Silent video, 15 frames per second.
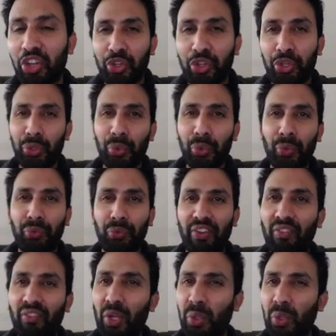
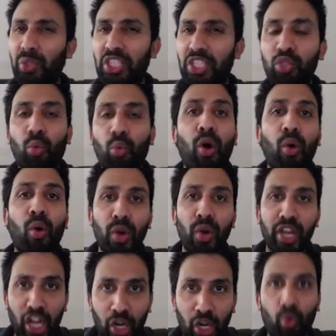We will do this
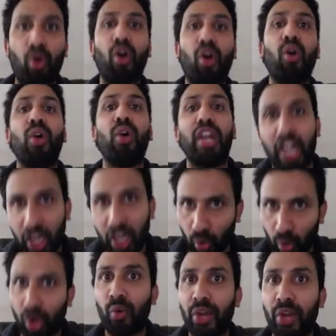over and over and
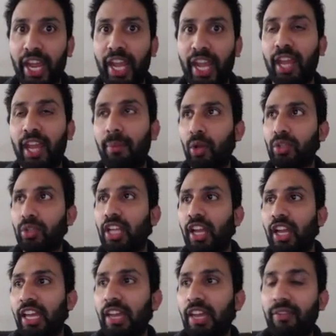over again, because
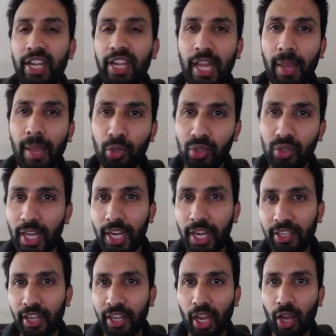every time you
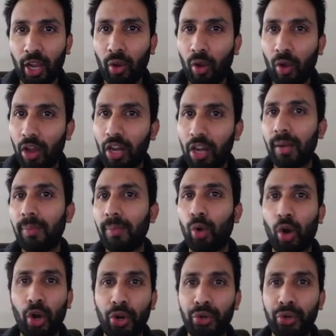select a column
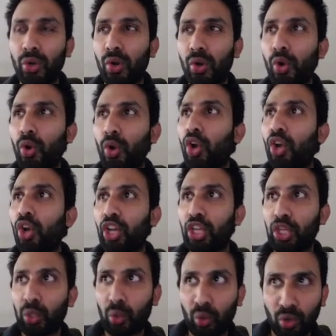or row,
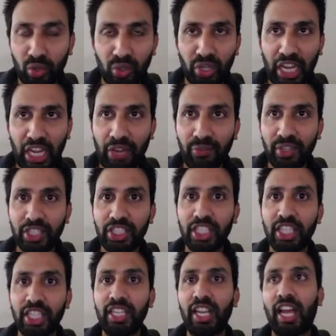you go to
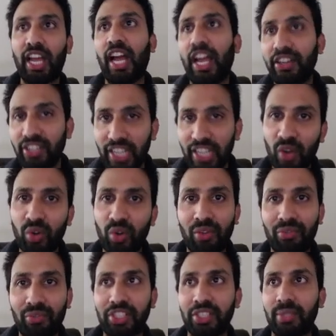nVision and layout
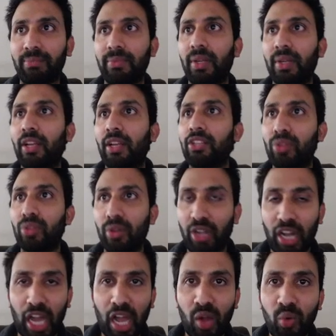definition. So
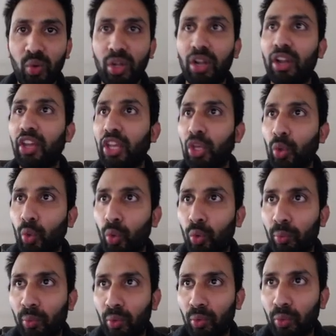now
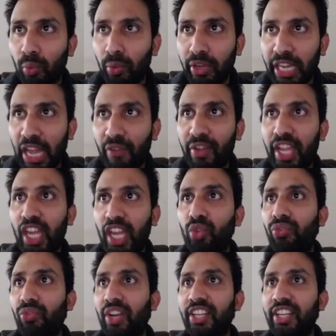you navigate
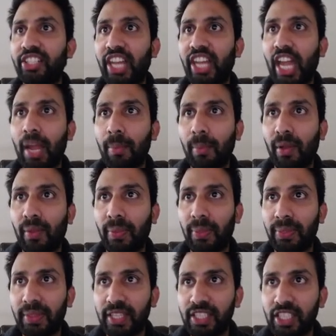to filter tab.
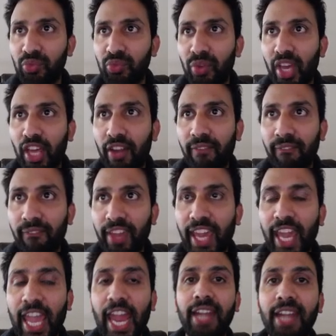This is where
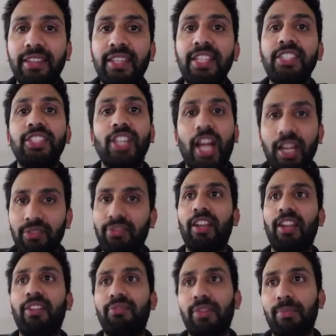we add the chart
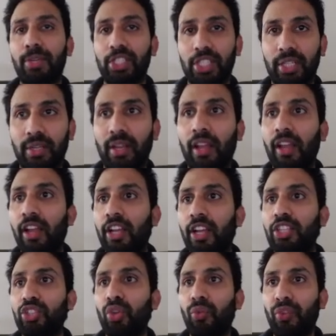field information.
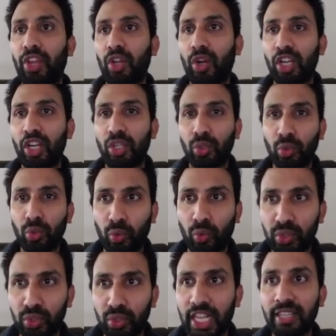So in order to
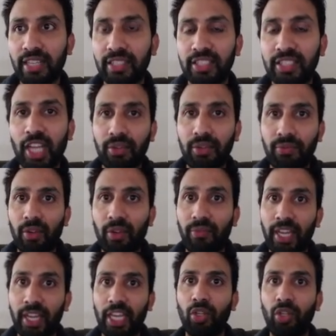select the chart field,
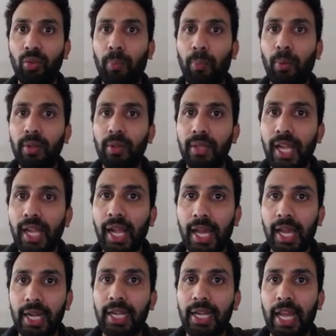we need to pull the
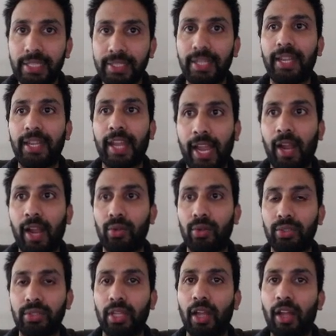current asset
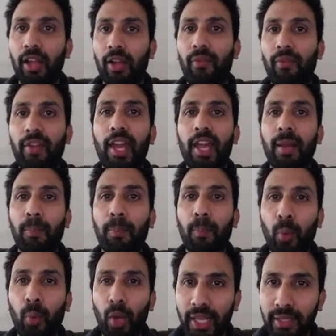accounts. We are
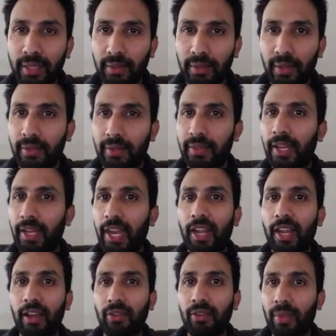pulling the
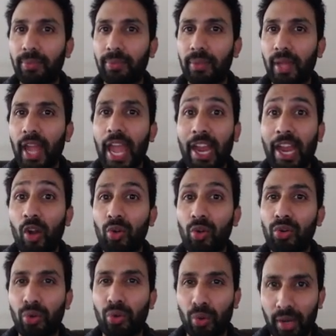data from the
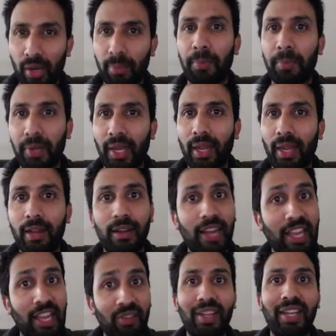account roll-up tree,
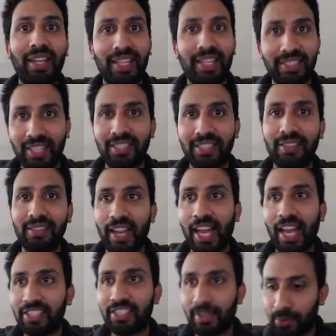like we discussed in the
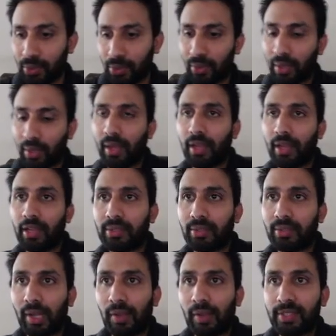last episode.
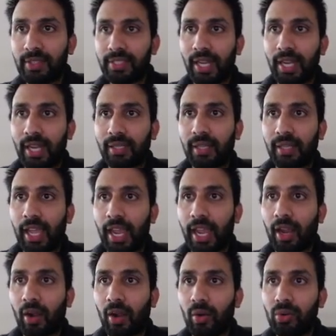So I will select the
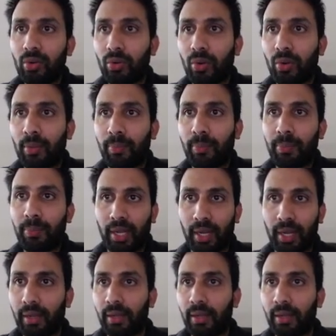account roll-up tree.